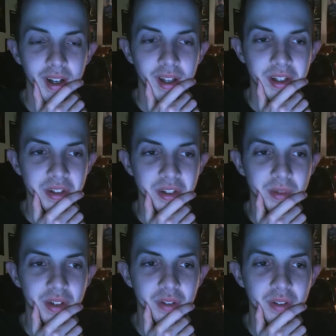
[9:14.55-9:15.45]
and it's gonna
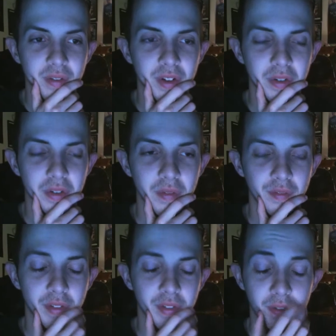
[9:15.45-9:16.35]
make for some
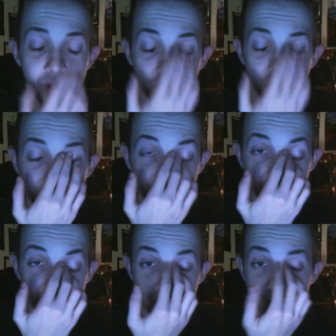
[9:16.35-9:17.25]
of the very best of
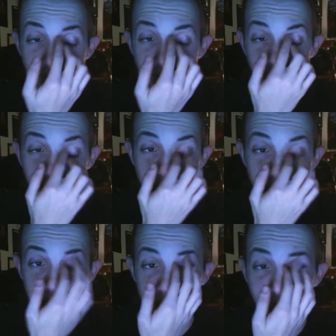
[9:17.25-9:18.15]
the show, and I think it's
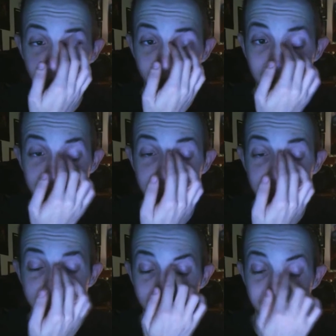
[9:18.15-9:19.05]
gonna solidify
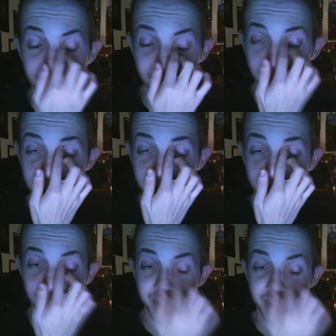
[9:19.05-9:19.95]
season 3 as the best
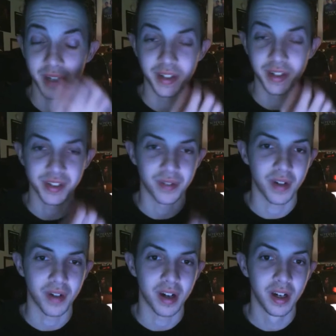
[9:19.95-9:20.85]
of the series so
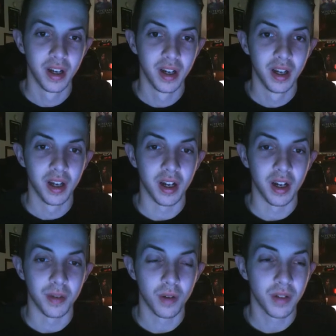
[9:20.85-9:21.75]
far.
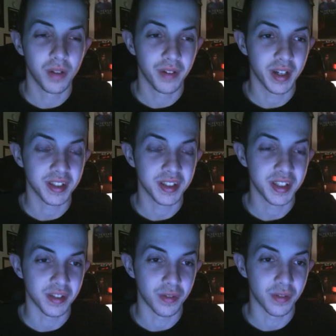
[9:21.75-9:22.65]
Hopefully we get a
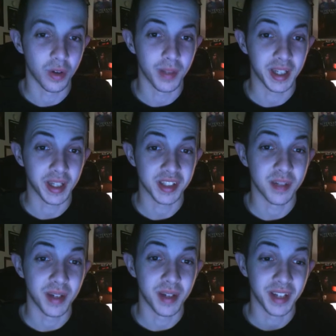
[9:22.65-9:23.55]
season 4, but like I said,
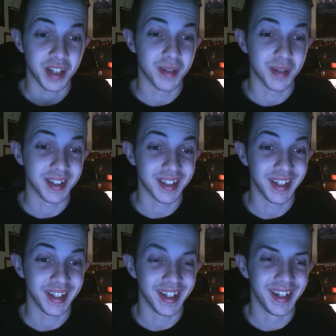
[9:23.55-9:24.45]
I'm on the edge of my
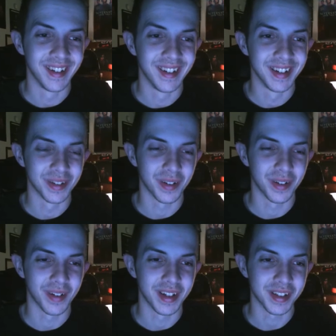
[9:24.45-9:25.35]
seat. I was really
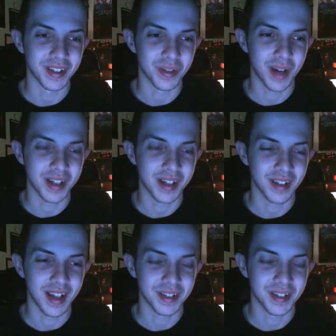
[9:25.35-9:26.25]
wanting just to watch the
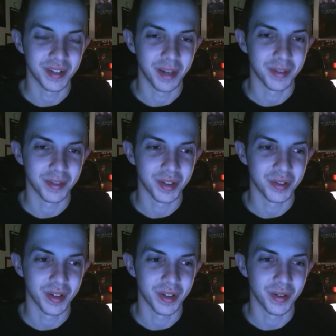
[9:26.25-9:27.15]
last three
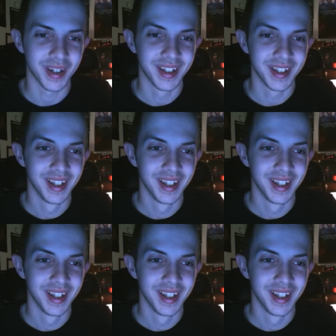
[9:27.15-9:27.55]
episodes right away.